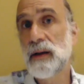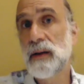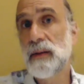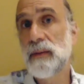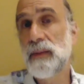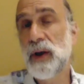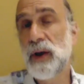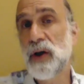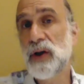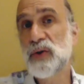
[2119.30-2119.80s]

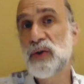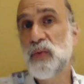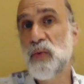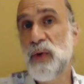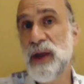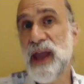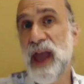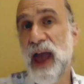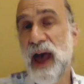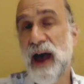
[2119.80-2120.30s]
because
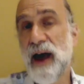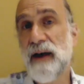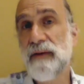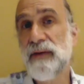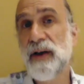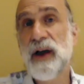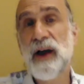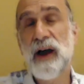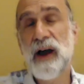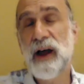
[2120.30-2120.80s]
we
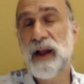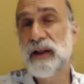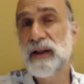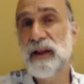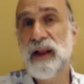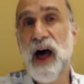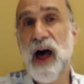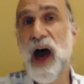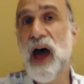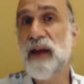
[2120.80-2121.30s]
have a
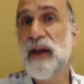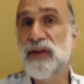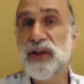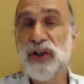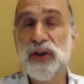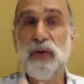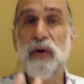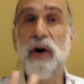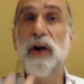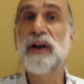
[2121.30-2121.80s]
lot of
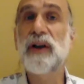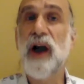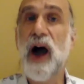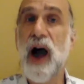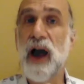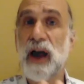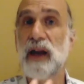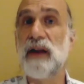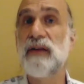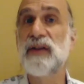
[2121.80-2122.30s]
strong
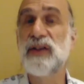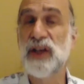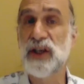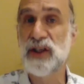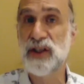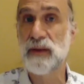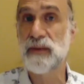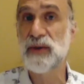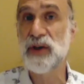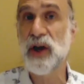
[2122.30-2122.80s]
cognitive
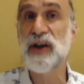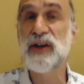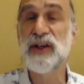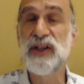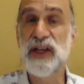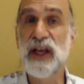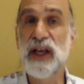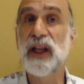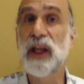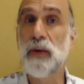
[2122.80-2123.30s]
systems on
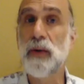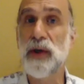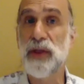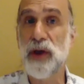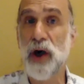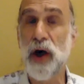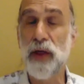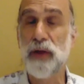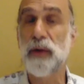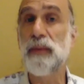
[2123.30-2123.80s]
dealing with
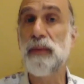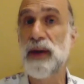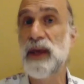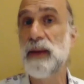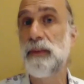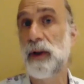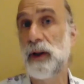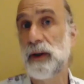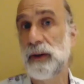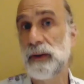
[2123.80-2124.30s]
other
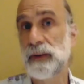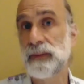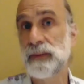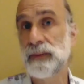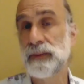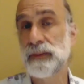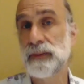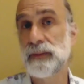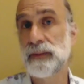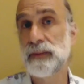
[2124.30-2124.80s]
people.
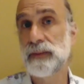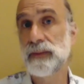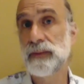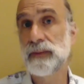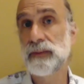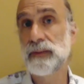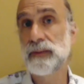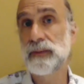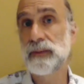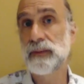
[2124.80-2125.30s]

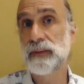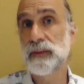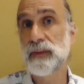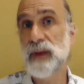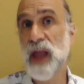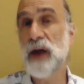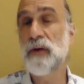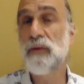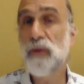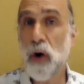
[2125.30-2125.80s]

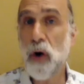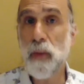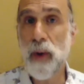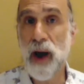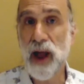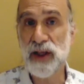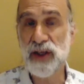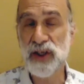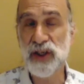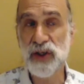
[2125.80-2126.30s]
And
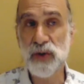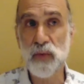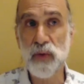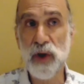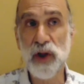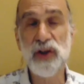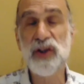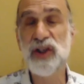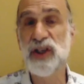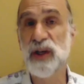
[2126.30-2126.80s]
robots
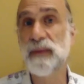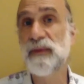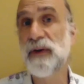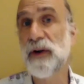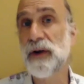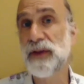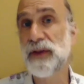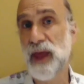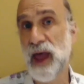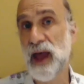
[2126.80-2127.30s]
will
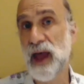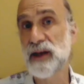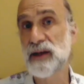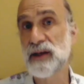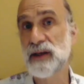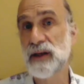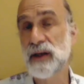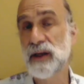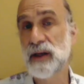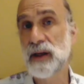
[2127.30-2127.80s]
subvert that.
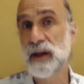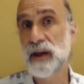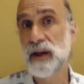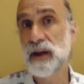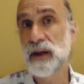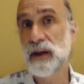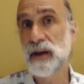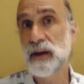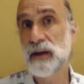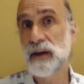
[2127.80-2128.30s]

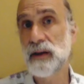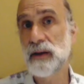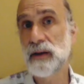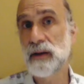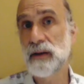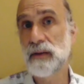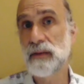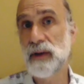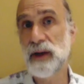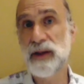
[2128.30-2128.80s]

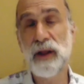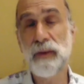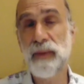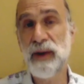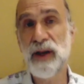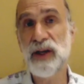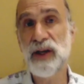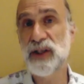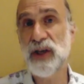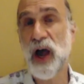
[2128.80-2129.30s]
They'll be
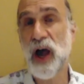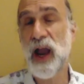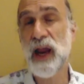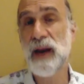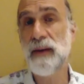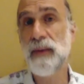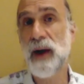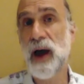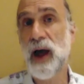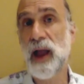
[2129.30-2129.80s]

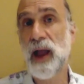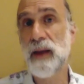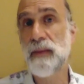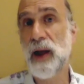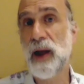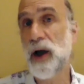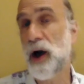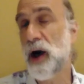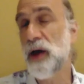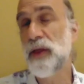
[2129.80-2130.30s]
designed by,
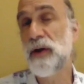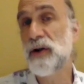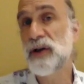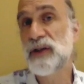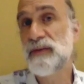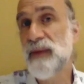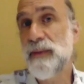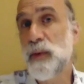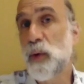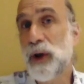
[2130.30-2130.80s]
by others,
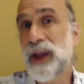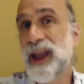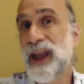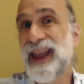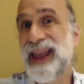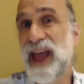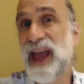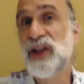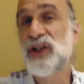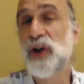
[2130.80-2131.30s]
maybe working
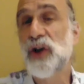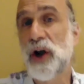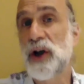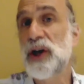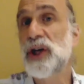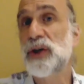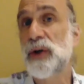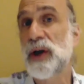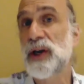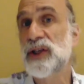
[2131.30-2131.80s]
against our
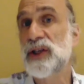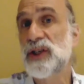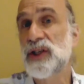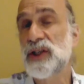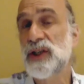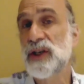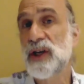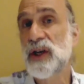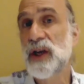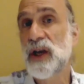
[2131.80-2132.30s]

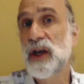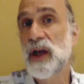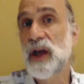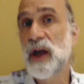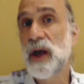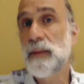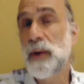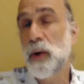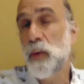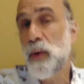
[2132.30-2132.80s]
interests,
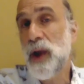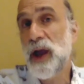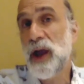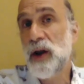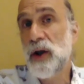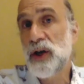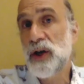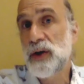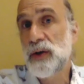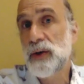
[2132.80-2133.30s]
but we're
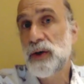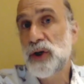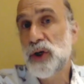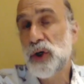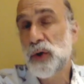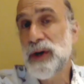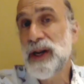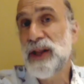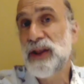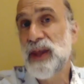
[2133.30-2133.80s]
going to
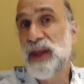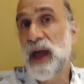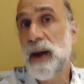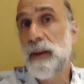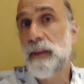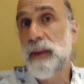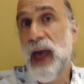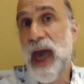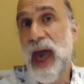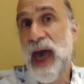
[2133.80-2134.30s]
treat
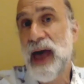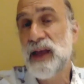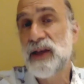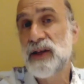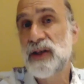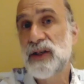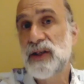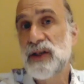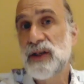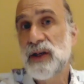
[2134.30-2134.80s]
them
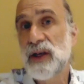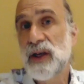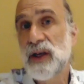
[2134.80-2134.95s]
as,